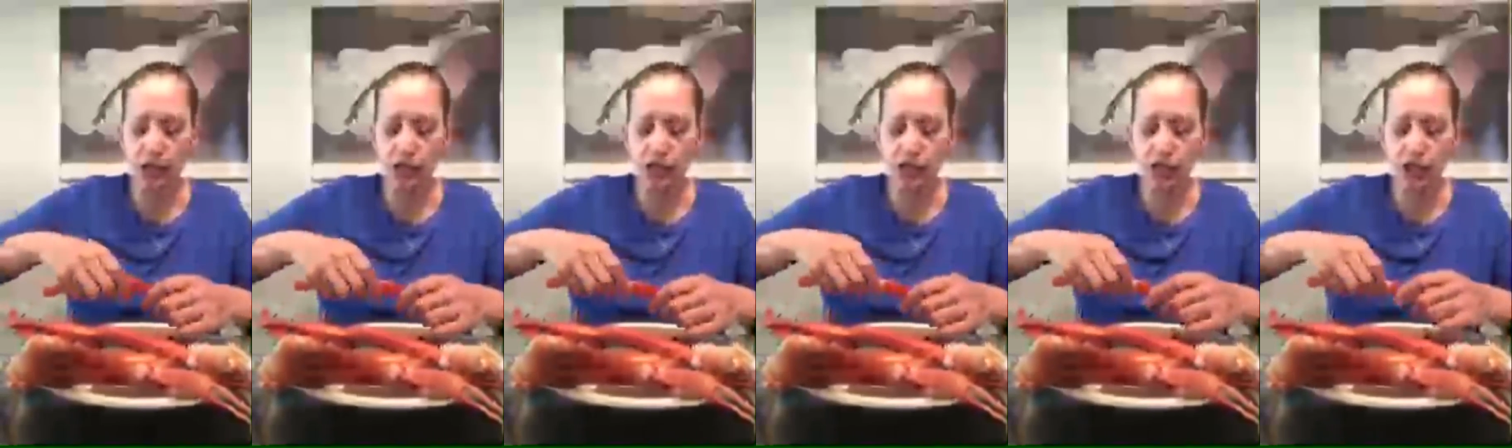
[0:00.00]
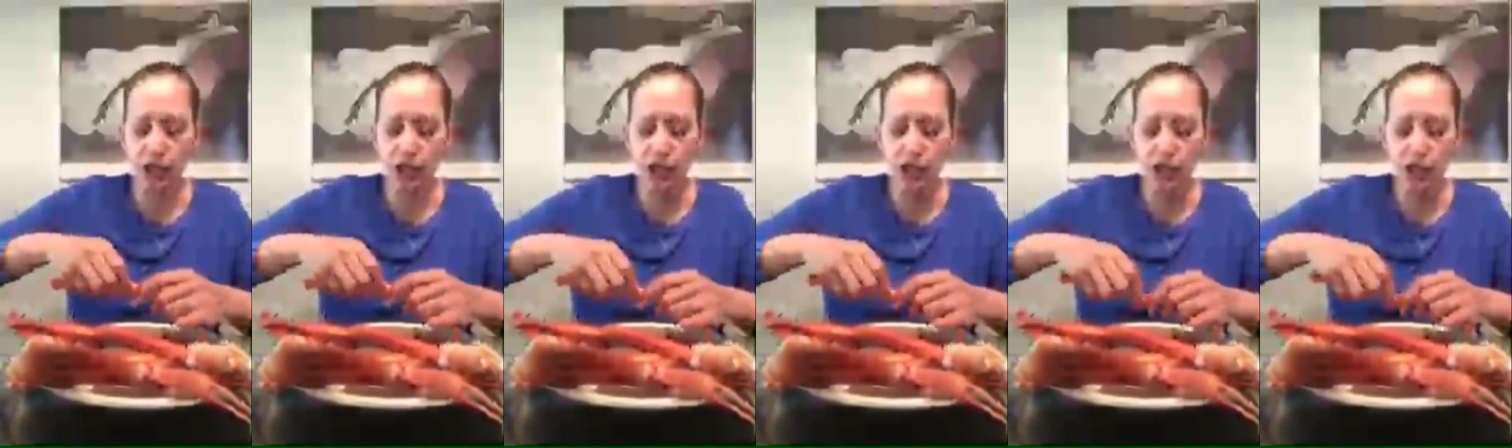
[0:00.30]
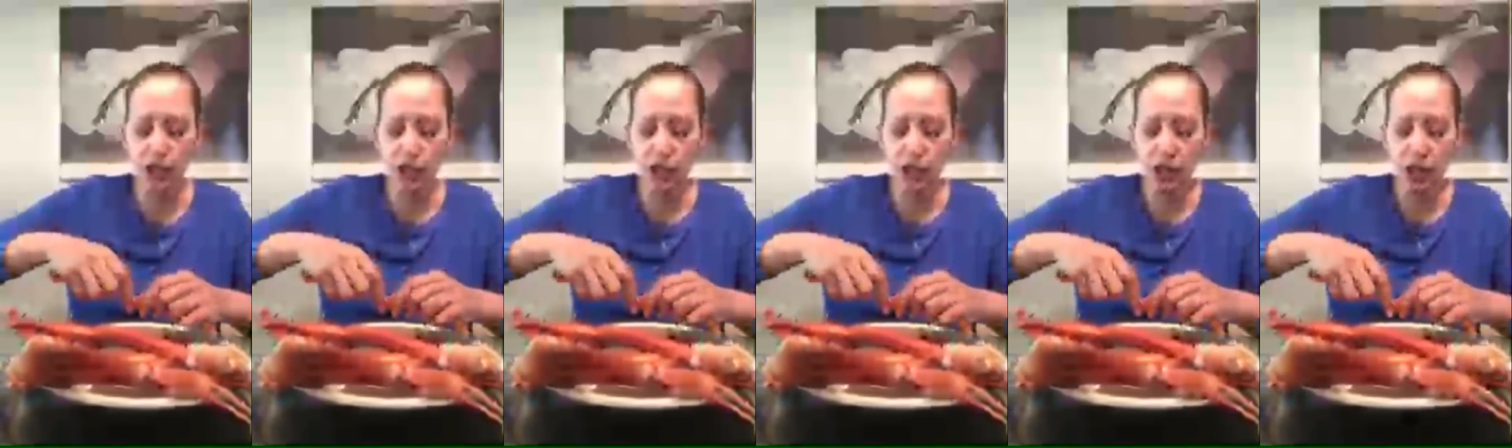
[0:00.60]

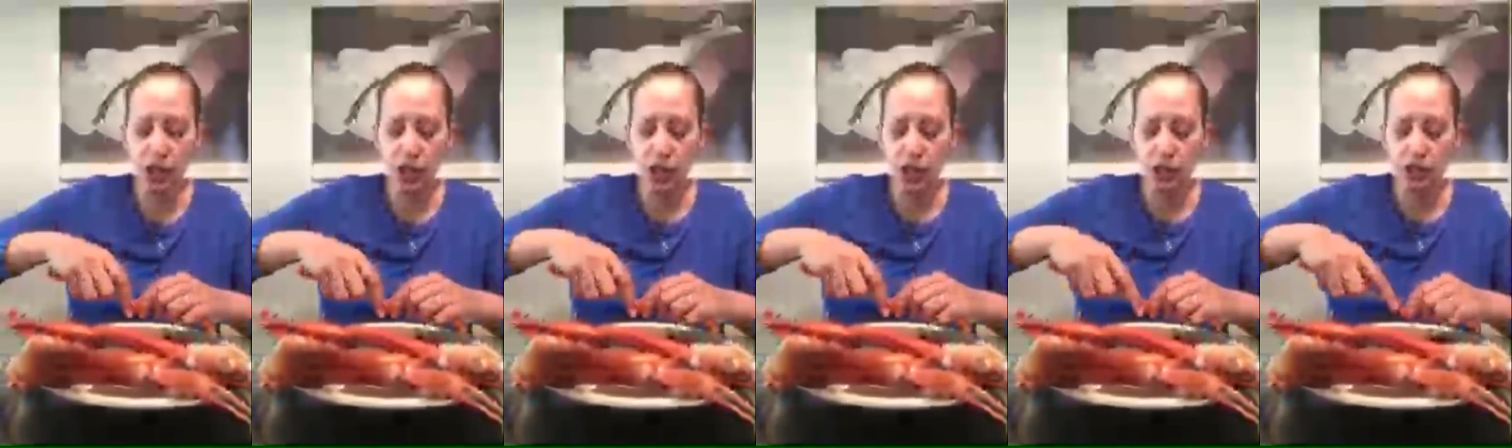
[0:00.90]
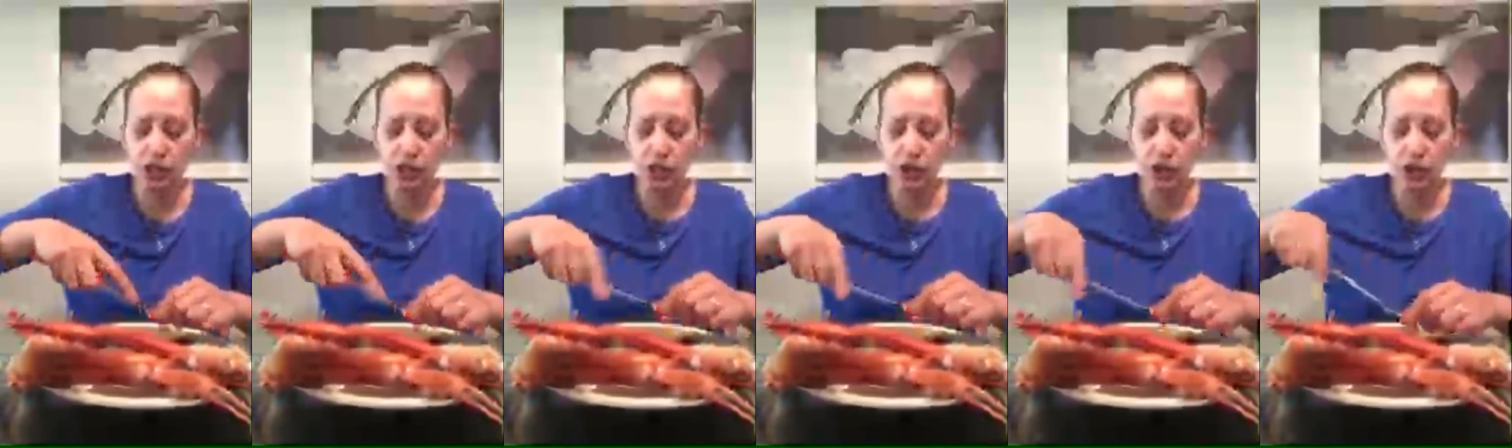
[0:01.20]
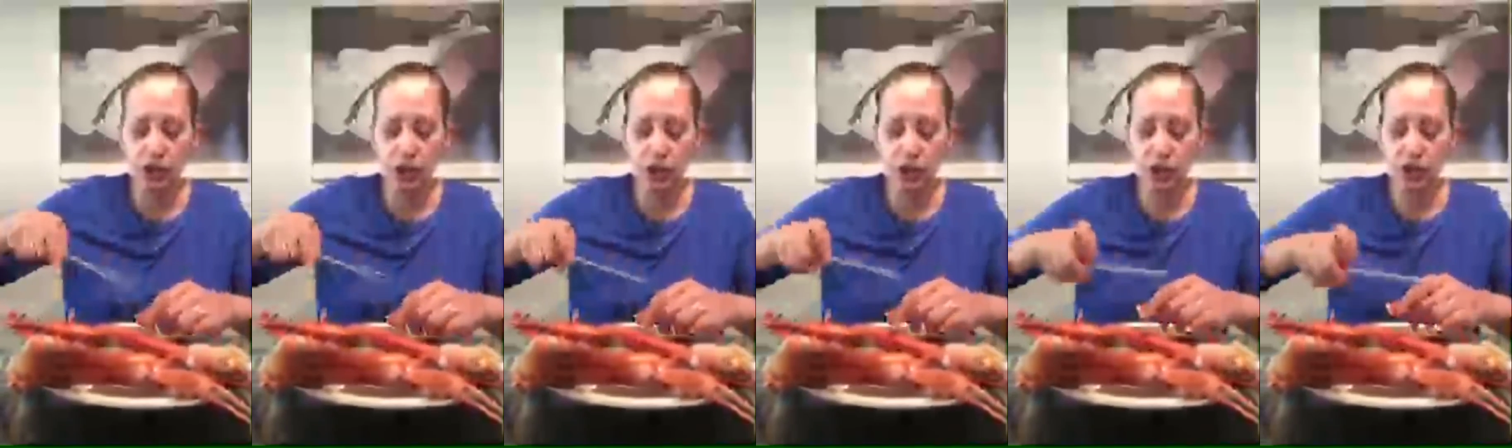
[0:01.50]
she
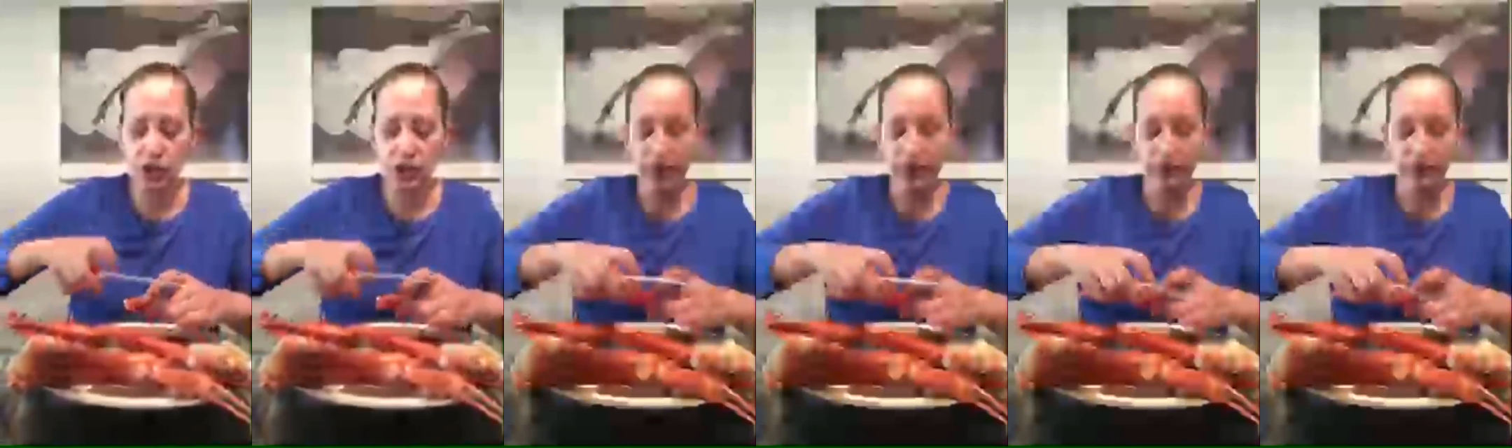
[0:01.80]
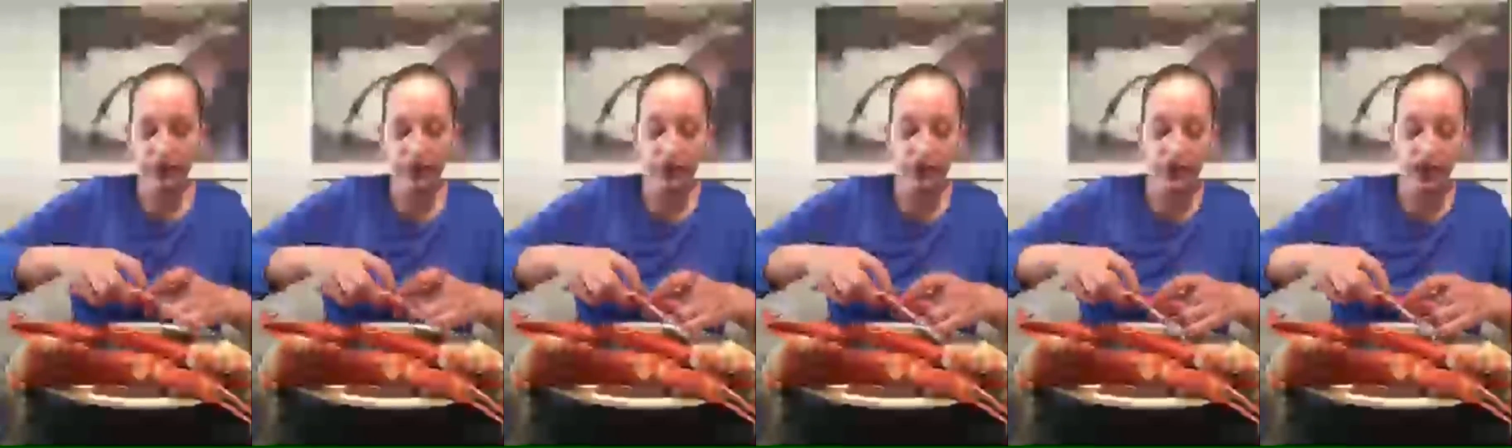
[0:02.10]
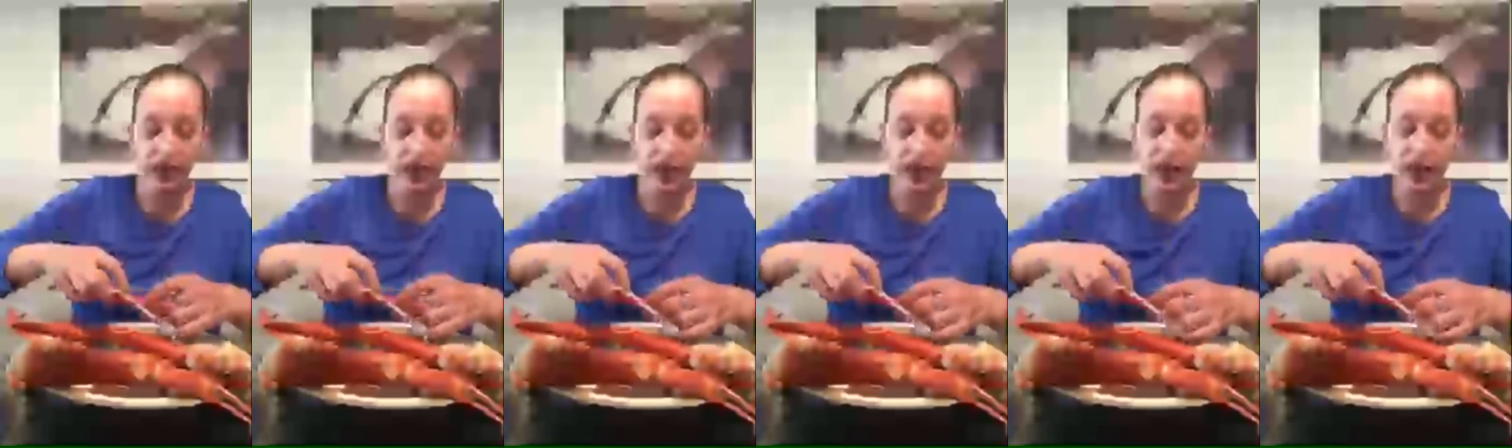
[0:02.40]
served
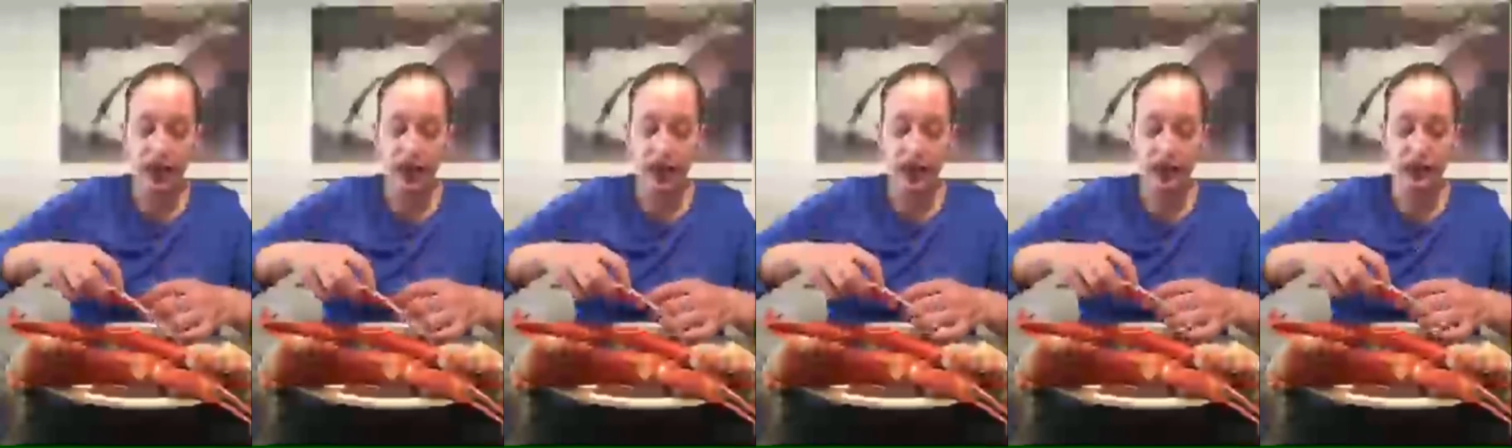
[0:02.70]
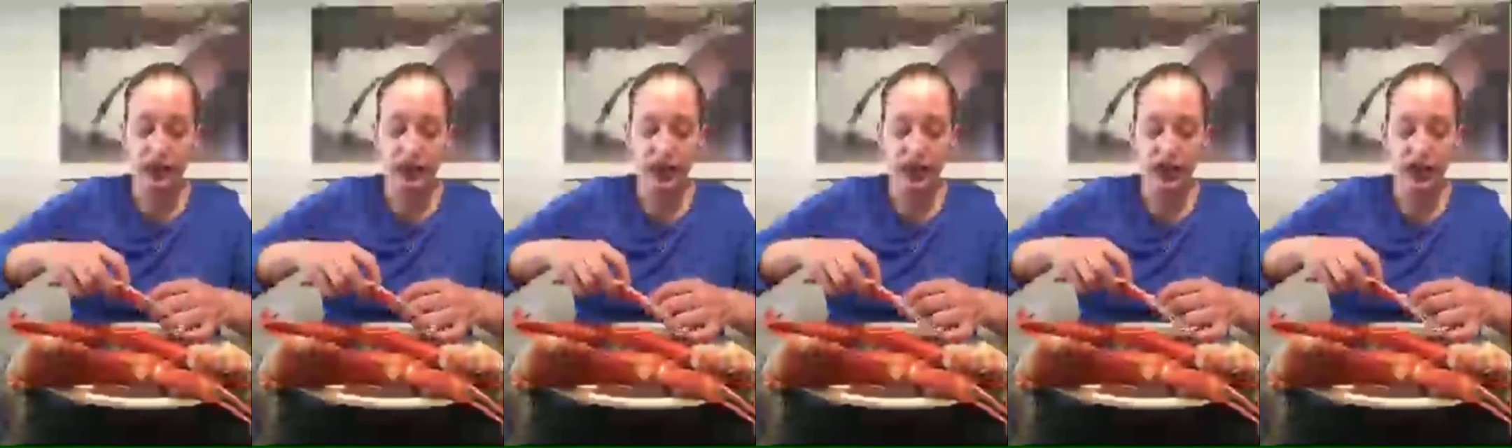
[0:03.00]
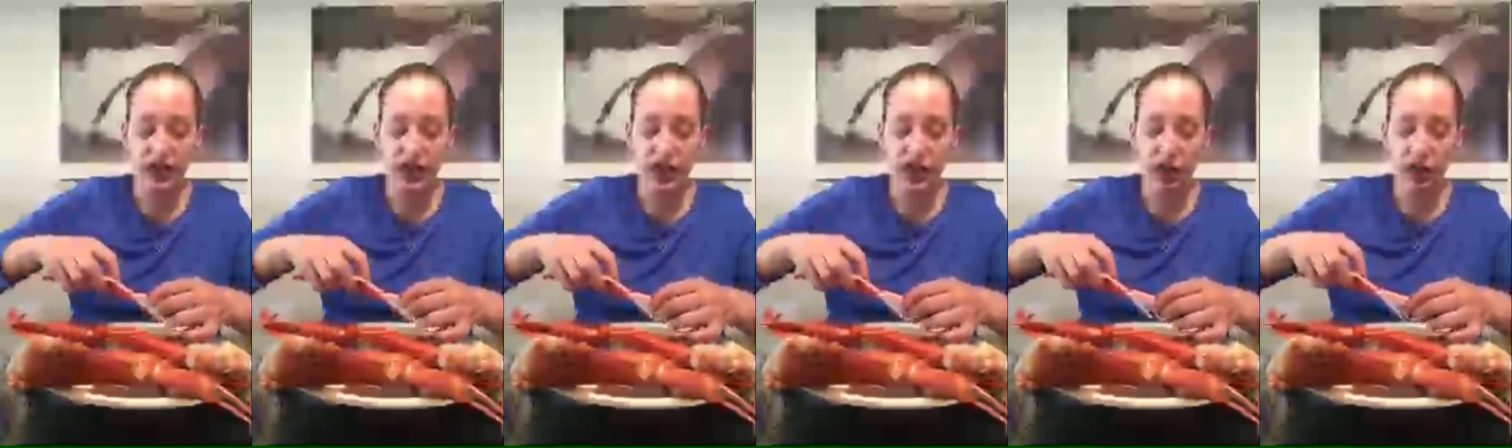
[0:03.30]
259 days in
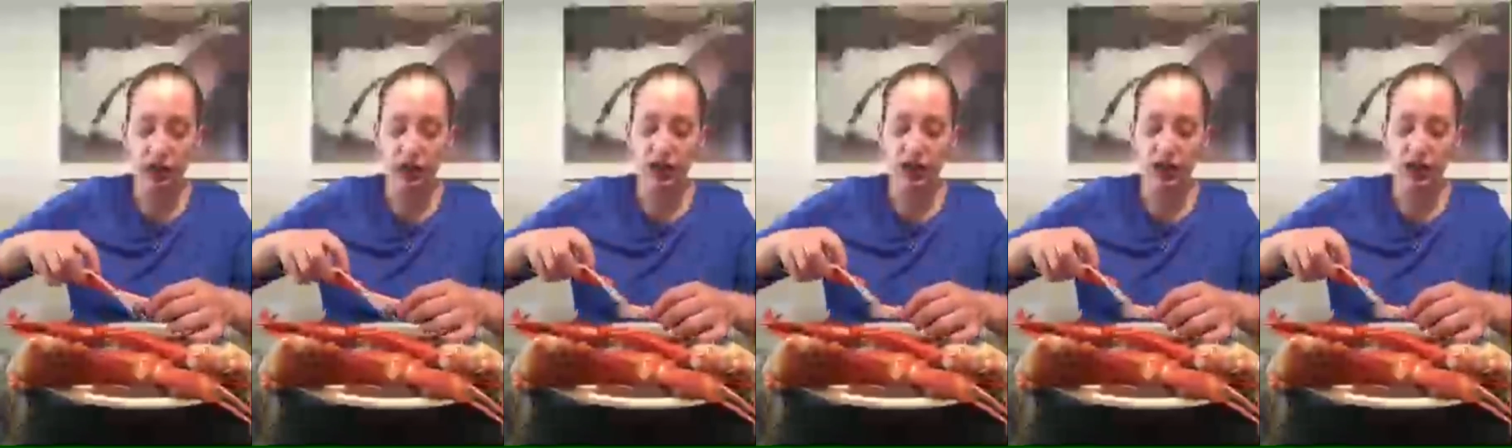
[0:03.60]
jail,